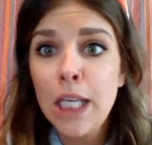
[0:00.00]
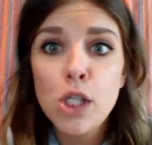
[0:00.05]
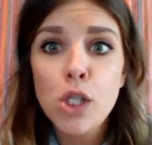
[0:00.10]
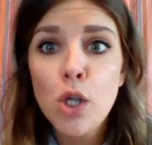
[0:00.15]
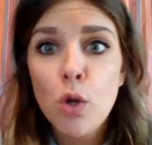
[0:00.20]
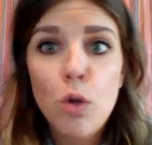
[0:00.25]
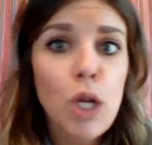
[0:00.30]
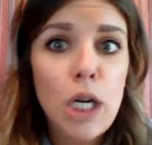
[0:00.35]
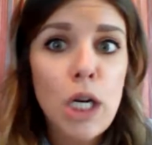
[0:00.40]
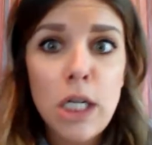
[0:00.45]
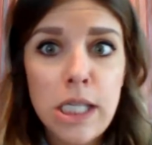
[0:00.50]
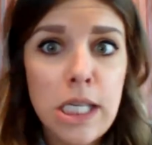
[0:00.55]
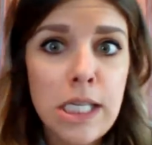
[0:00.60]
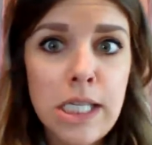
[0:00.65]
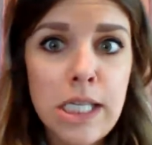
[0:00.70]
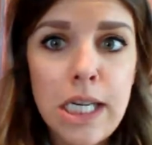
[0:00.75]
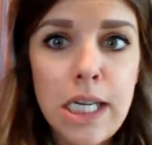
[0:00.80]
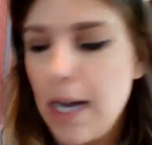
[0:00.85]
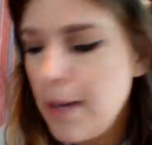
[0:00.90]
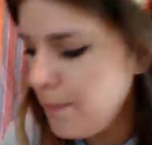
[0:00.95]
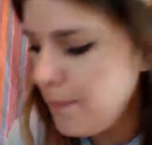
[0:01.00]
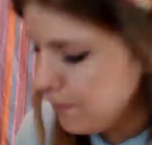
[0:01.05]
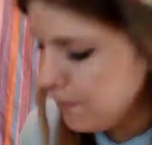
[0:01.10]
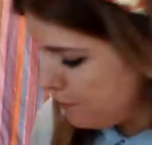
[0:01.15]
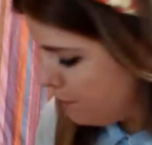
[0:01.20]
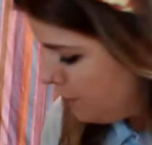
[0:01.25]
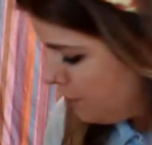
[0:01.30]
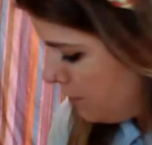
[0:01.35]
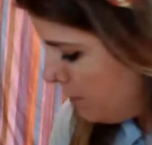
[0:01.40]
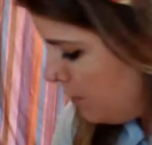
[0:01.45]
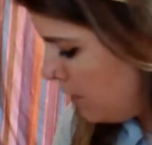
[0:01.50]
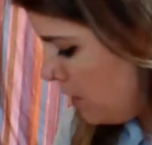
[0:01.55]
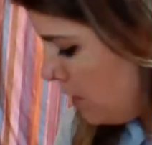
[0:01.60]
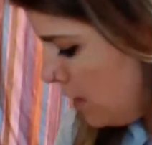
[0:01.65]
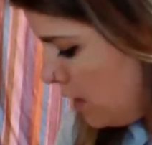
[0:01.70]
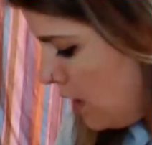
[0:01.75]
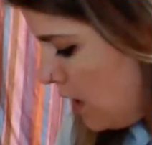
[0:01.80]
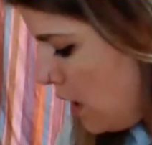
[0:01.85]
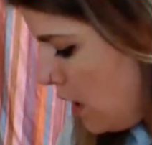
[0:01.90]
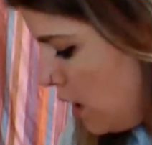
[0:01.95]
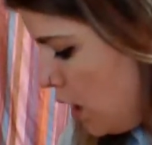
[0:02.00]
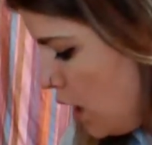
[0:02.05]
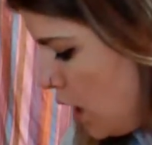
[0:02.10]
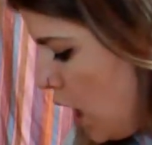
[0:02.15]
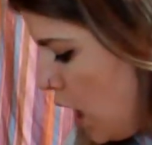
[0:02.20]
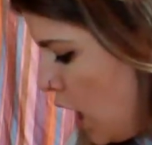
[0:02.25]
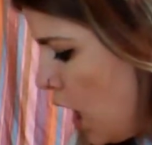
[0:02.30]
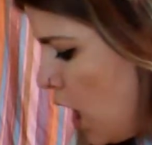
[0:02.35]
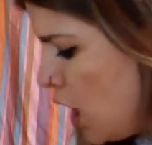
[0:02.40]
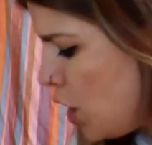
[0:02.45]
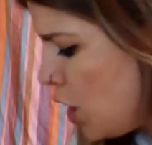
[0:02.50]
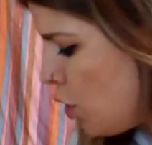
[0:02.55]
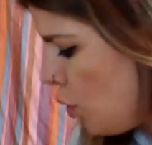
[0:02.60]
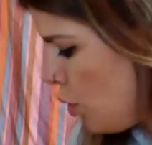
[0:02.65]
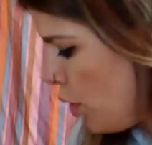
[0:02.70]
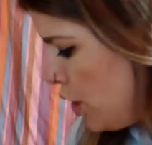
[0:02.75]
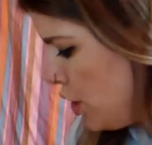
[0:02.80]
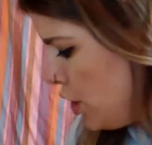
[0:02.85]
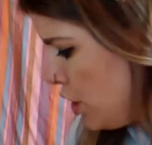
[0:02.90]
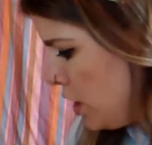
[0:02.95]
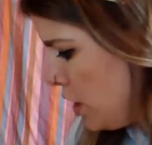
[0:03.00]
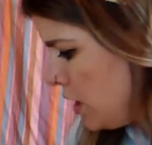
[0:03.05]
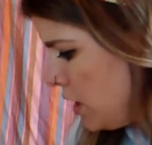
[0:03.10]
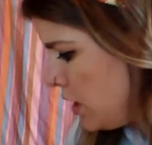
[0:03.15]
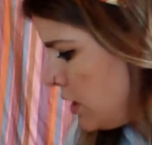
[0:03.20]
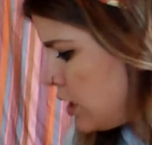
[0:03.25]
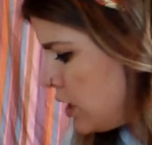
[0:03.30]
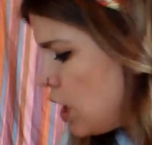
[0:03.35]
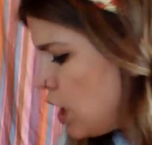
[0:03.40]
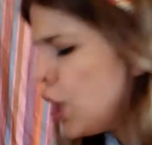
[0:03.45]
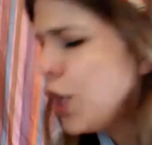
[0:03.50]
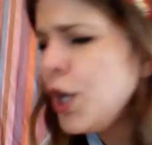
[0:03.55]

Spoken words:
solar system. A gorgeous,